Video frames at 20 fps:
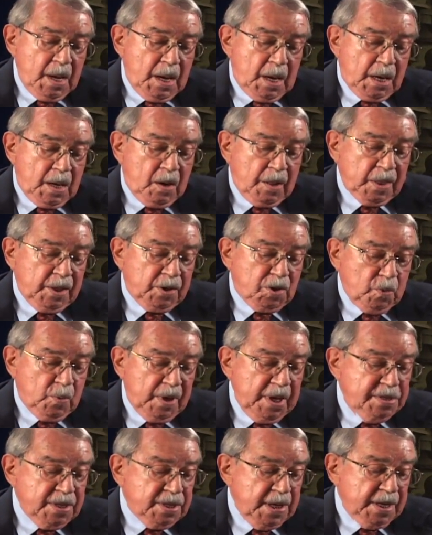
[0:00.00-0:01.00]
And on the
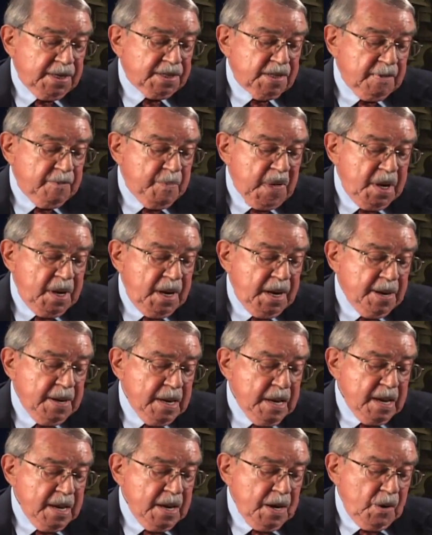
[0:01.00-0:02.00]
26th of May,
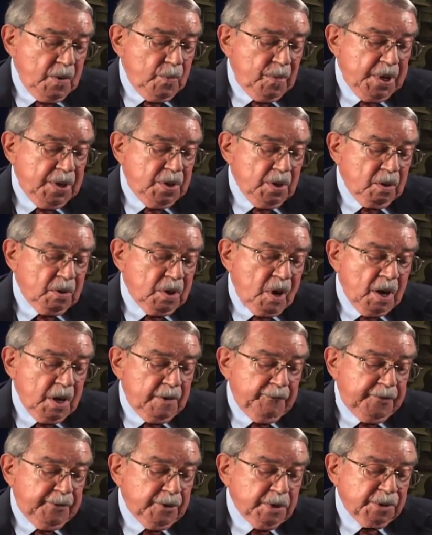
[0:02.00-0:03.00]
we took on
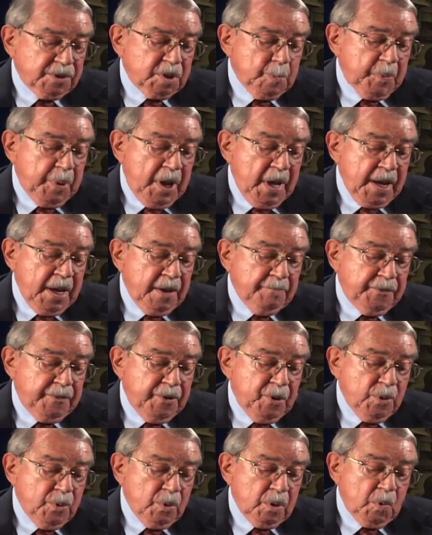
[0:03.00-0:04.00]
a full supply of
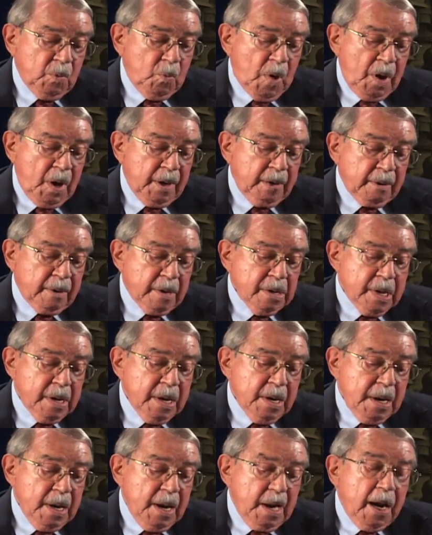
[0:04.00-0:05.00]
fuel and water
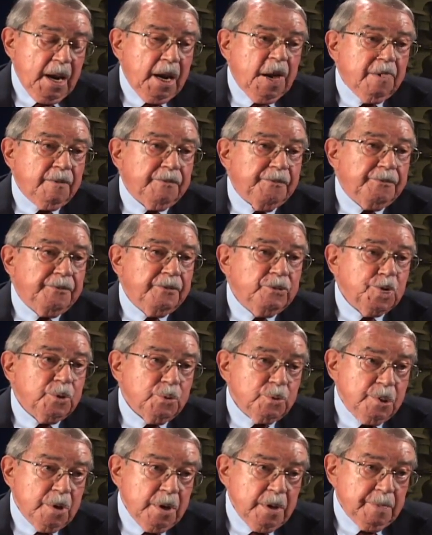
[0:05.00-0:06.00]
and
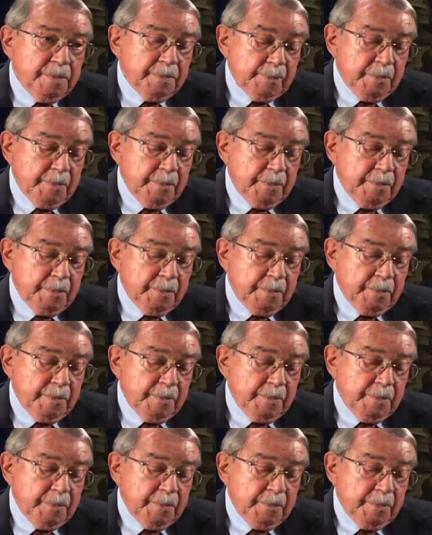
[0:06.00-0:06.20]
food.